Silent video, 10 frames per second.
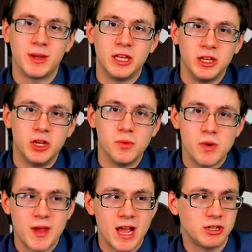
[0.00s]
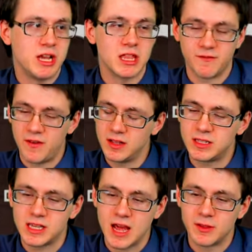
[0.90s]
what we can do when we actually get the
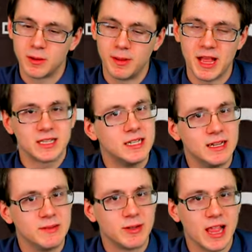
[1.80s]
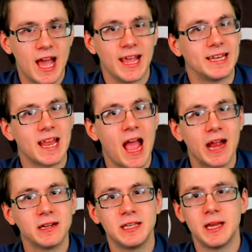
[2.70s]
funds together, but that's going to rely
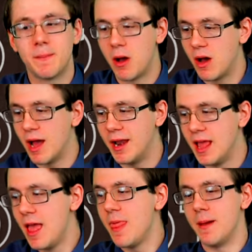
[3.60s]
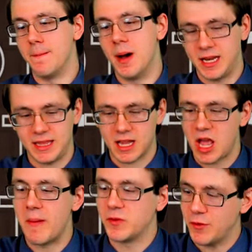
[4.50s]
entirely upon the money that
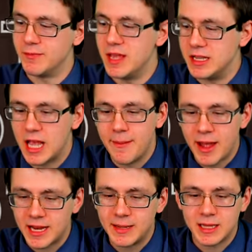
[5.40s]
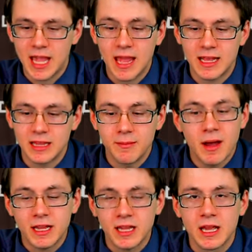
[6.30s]
comes from this. I'm not going to be taking the
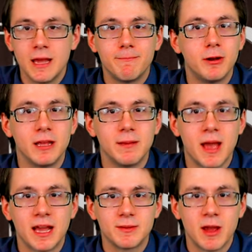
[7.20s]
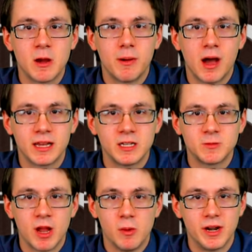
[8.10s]
money, putting it back in my own pocket to
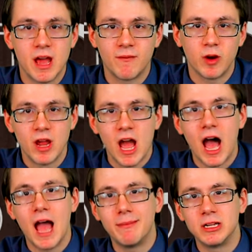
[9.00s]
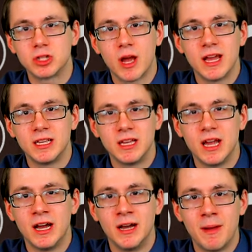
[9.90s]
spend on whatever. I'm going to try
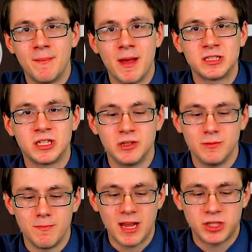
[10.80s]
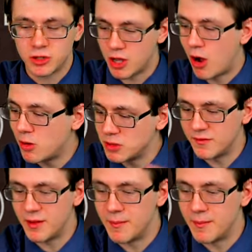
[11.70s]
uh, my best to make sure that all of the